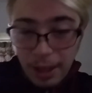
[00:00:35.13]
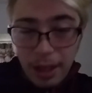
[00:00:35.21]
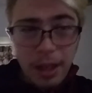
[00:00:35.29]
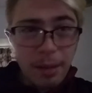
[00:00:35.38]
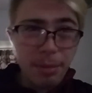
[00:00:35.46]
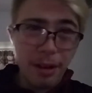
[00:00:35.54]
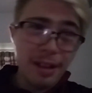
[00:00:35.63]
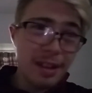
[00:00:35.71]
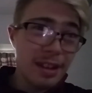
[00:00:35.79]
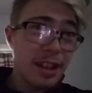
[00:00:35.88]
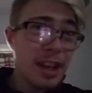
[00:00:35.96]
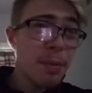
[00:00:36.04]
but
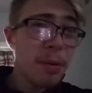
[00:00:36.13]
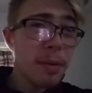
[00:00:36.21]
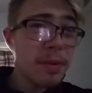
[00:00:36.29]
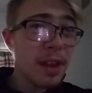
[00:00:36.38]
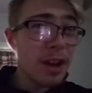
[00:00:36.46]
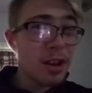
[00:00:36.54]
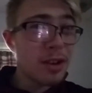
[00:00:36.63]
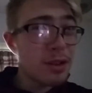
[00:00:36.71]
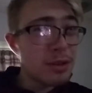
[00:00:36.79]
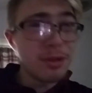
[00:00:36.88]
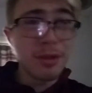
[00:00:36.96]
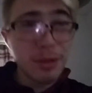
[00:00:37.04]
keep up that
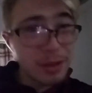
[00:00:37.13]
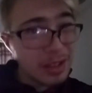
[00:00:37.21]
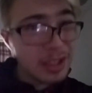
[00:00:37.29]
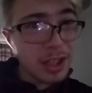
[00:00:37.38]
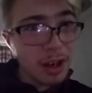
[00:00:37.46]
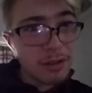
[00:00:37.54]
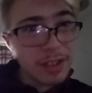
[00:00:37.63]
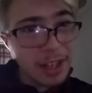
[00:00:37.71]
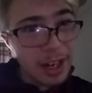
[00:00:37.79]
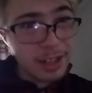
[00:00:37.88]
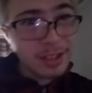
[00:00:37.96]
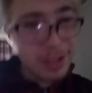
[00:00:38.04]
cool Geometry
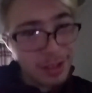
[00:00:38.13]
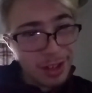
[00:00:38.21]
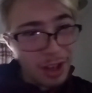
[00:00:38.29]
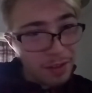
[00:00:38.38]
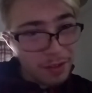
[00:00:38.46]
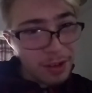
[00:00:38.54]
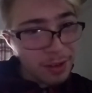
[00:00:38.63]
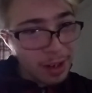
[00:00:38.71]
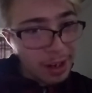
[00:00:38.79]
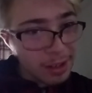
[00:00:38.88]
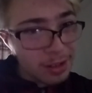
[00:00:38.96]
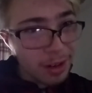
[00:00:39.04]
Dash stuff. You
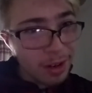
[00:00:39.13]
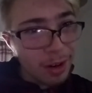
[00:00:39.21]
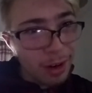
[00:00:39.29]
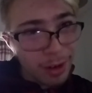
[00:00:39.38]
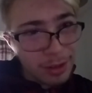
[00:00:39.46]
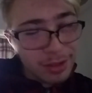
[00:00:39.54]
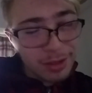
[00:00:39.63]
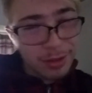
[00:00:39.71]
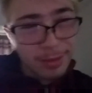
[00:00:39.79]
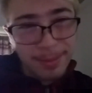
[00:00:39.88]
guys are awesome.